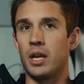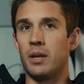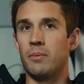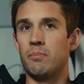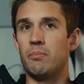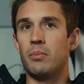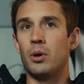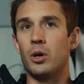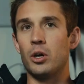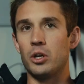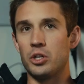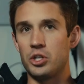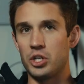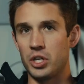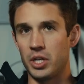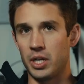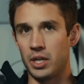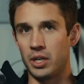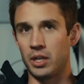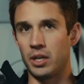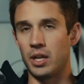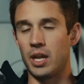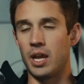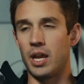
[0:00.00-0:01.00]
and
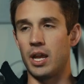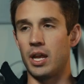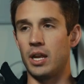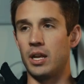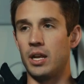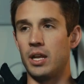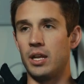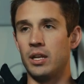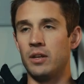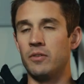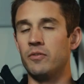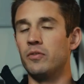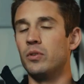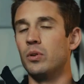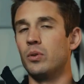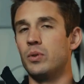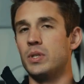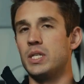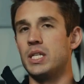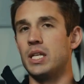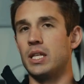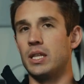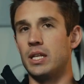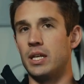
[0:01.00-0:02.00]
pushing and
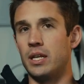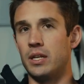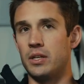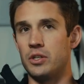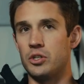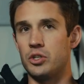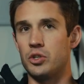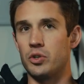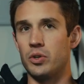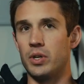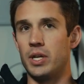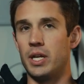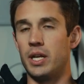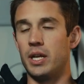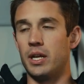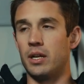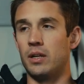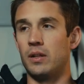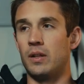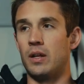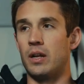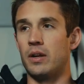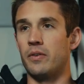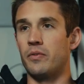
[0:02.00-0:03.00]
influencing the industry in
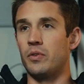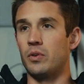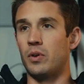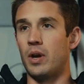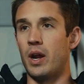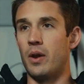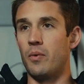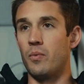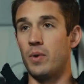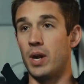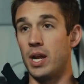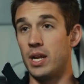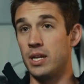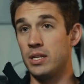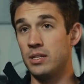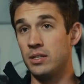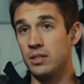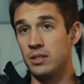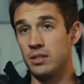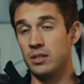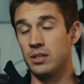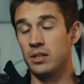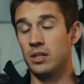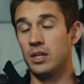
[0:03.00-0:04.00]
a lot of the right
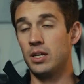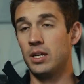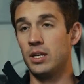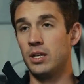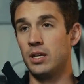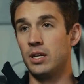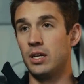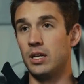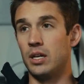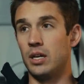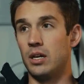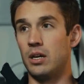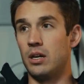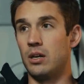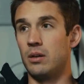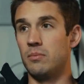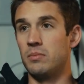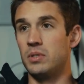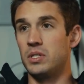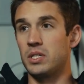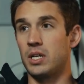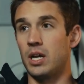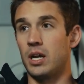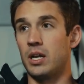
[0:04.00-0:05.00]
ways.
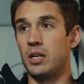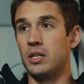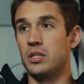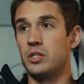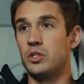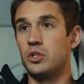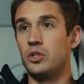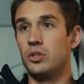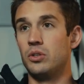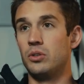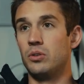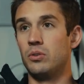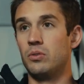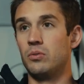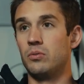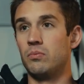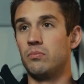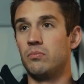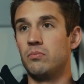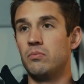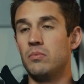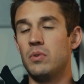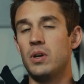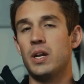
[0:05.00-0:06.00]
It's gotten us to,
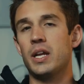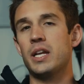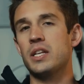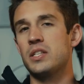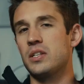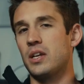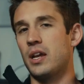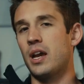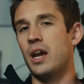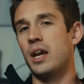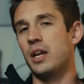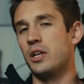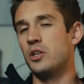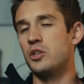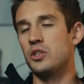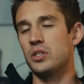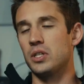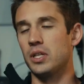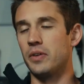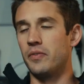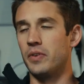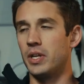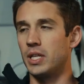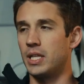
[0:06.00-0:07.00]
I guess I can just
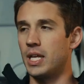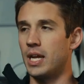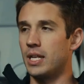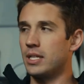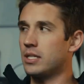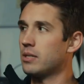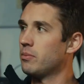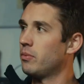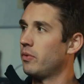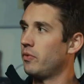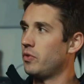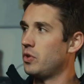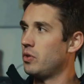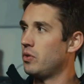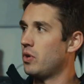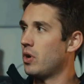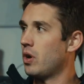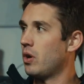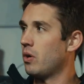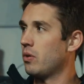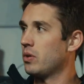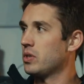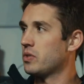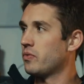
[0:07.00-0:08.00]
leave it at that. Some of you
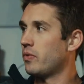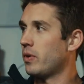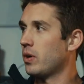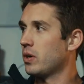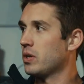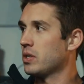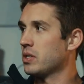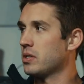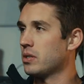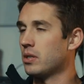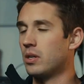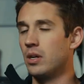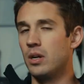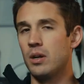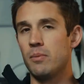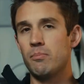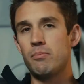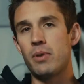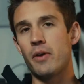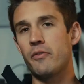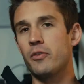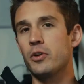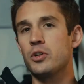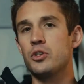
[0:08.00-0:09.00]
know, as far as
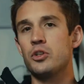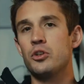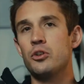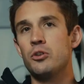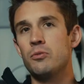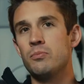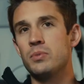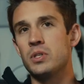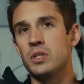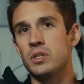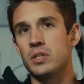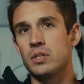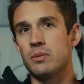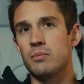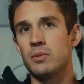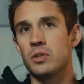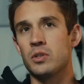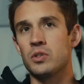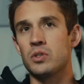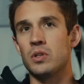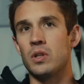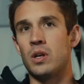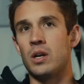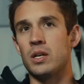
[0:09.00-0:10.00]
buffer tubes and some of
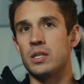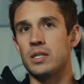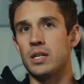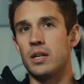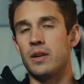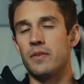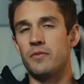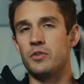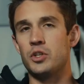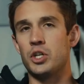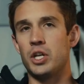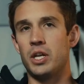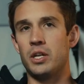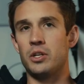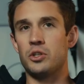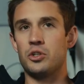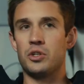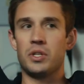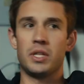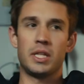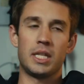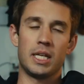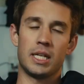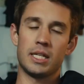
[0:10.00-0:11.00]
those laws that have
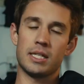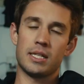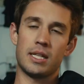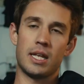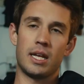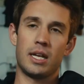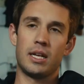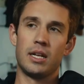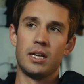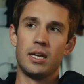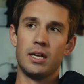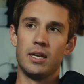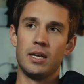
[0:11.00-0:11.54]
changed and things that